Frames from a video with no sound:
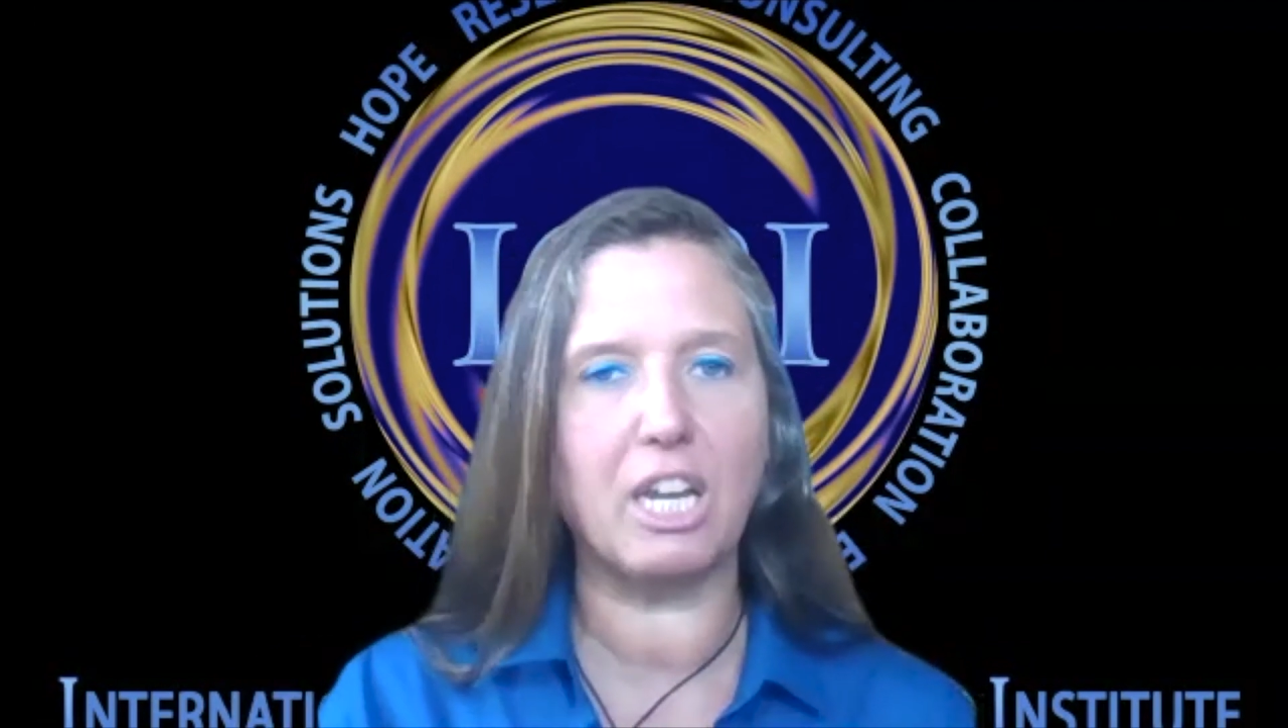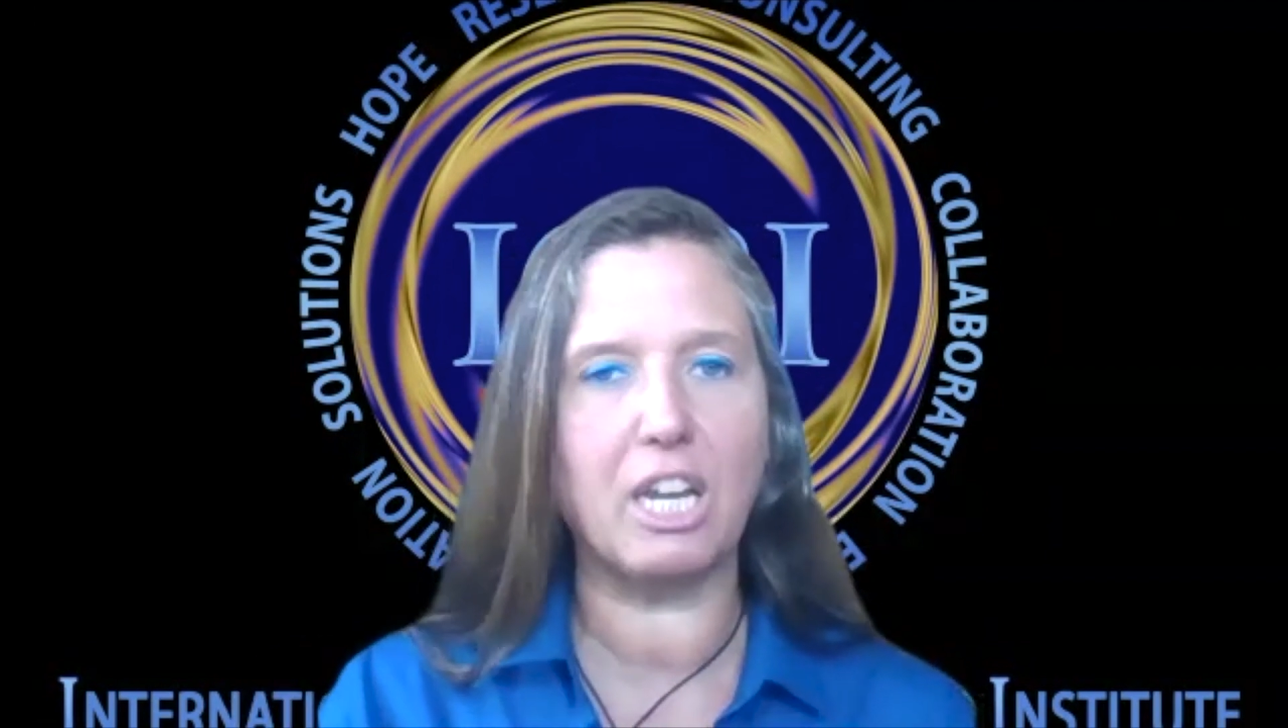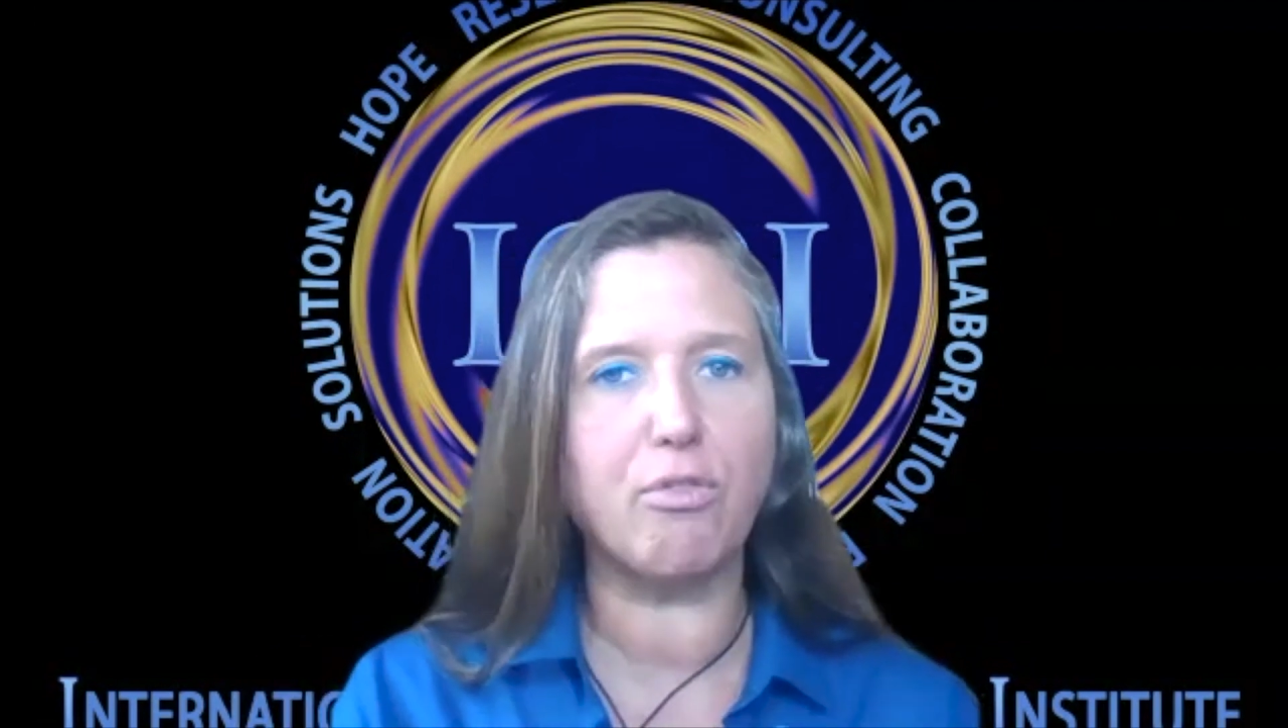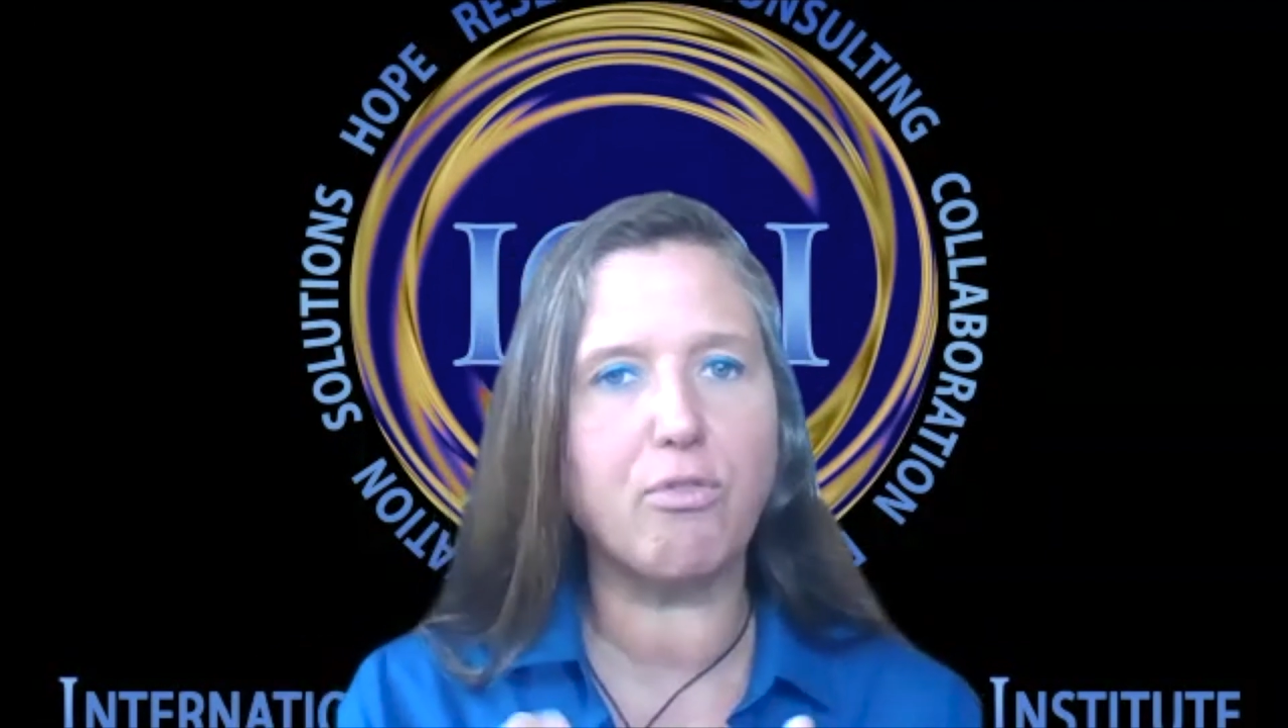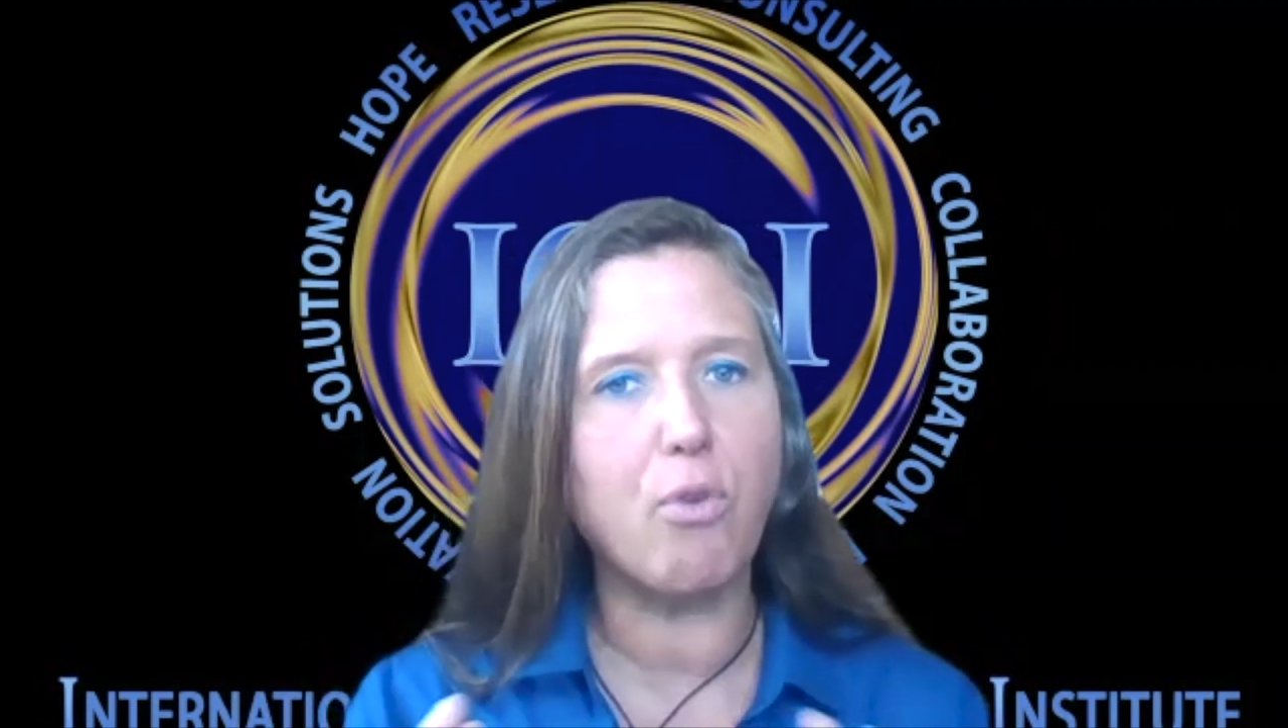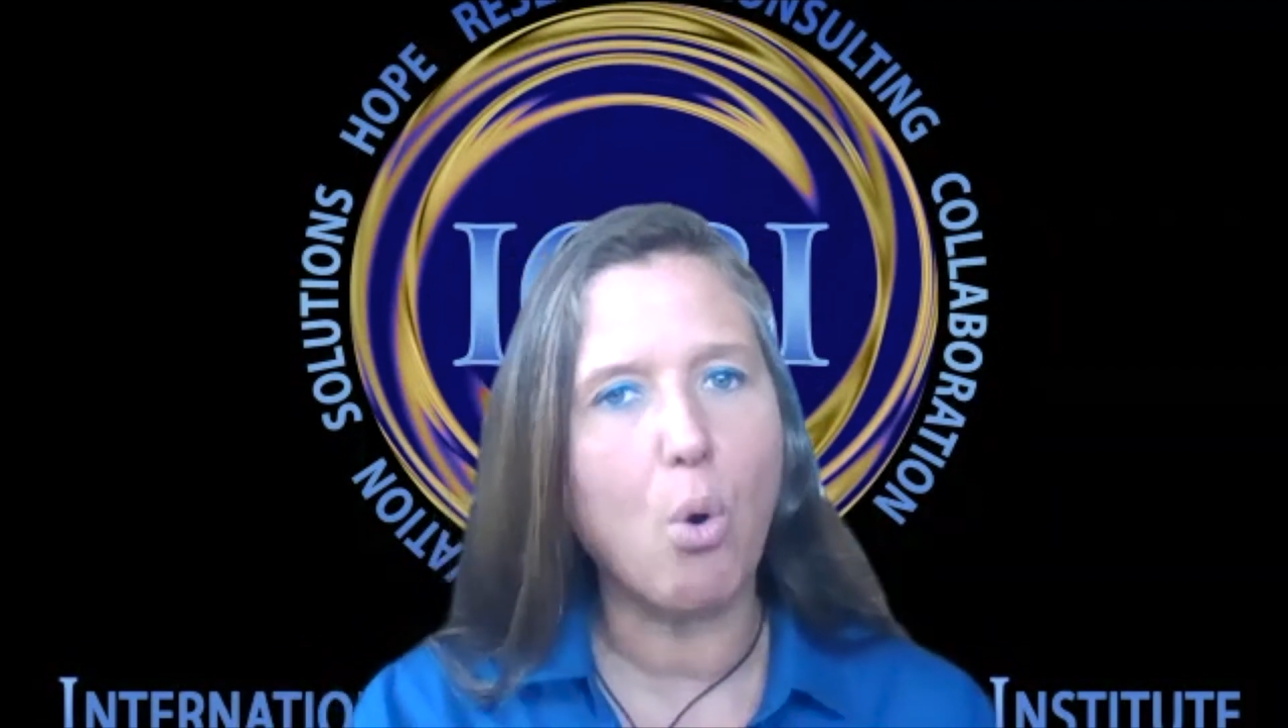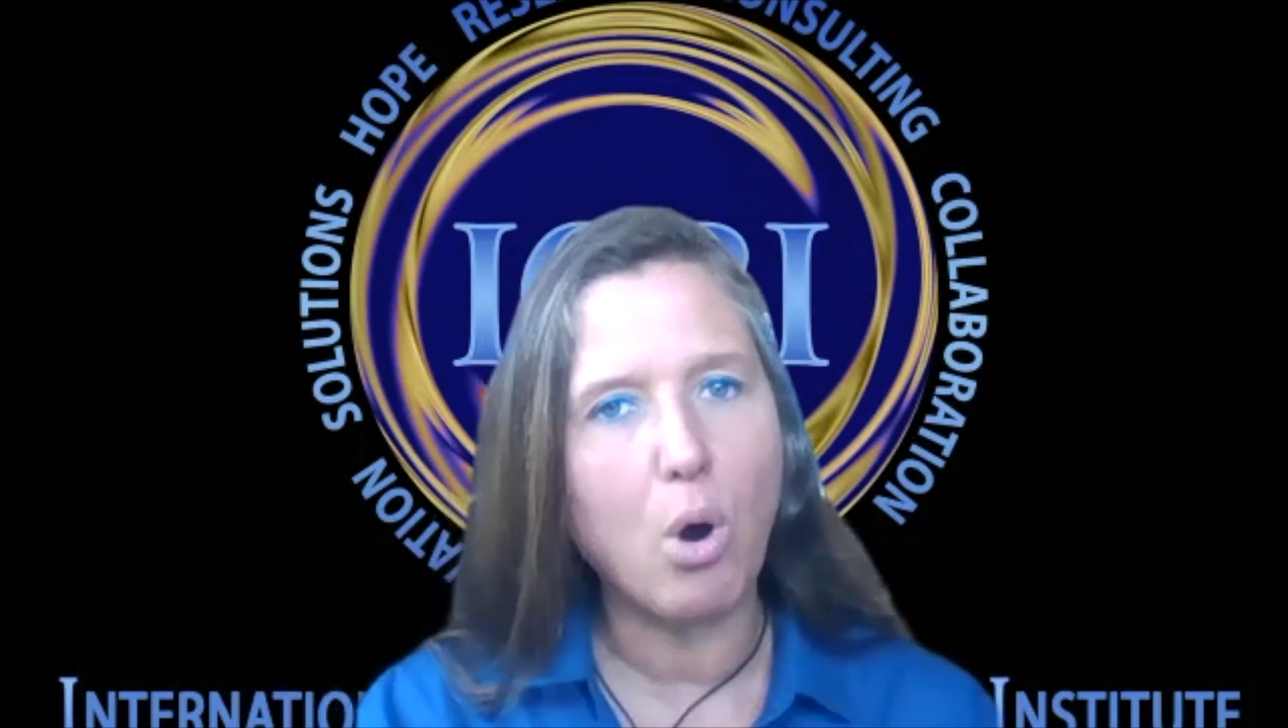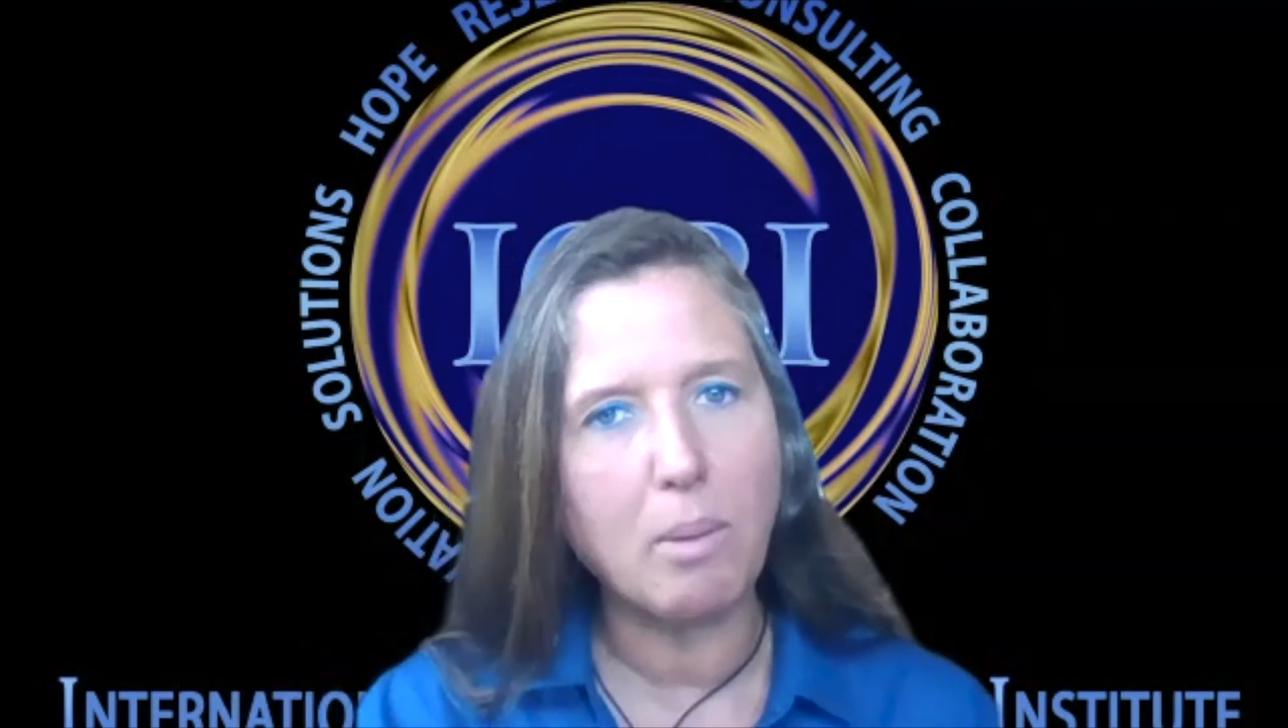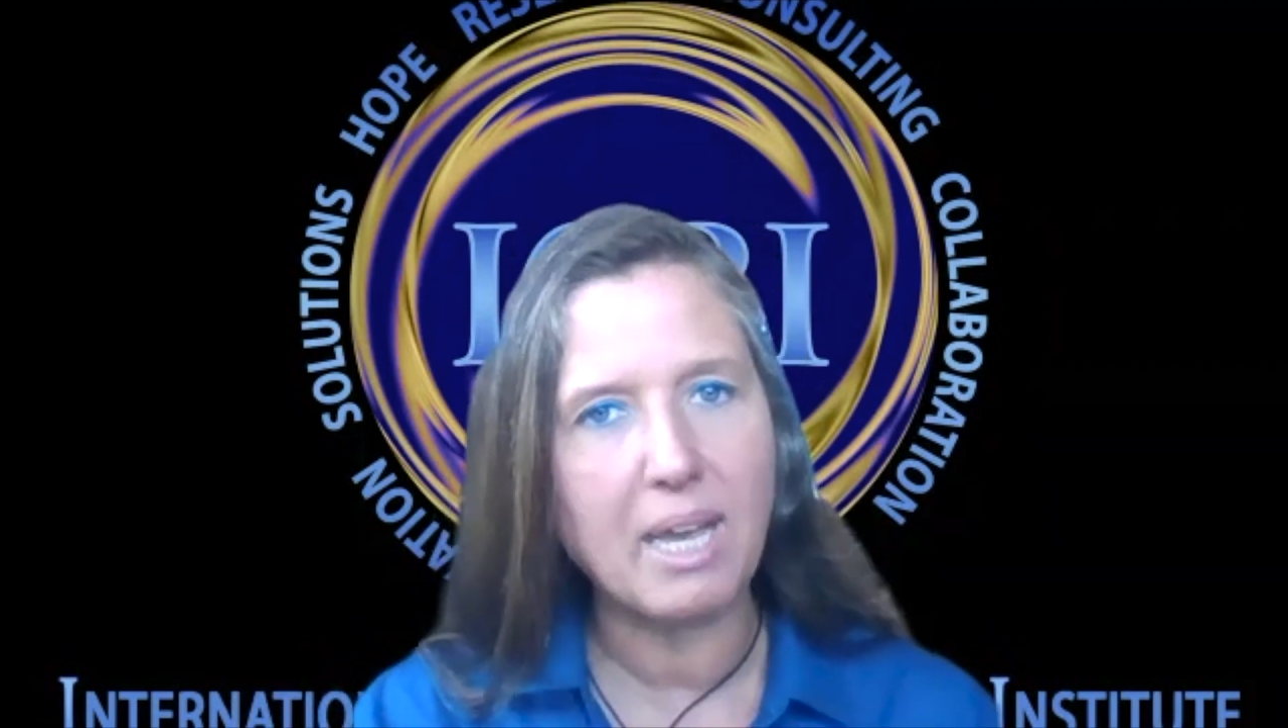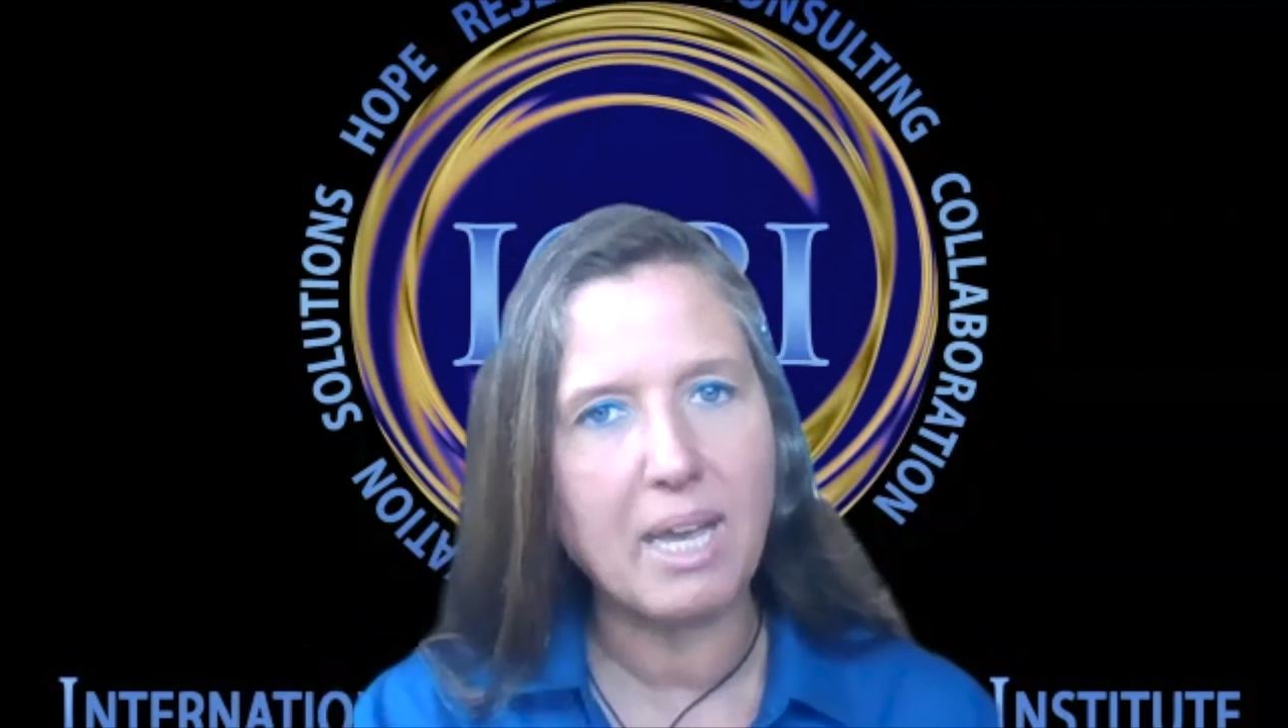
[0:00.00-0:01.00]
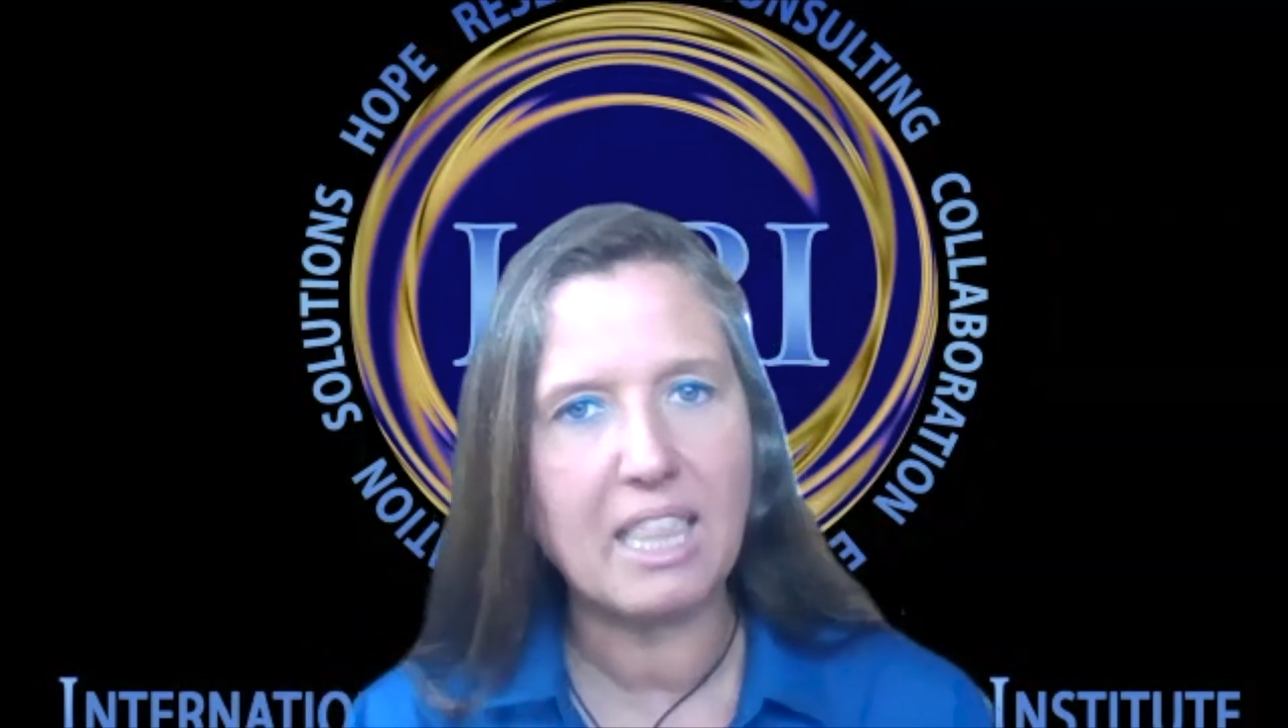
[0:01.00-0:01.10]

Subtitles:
informing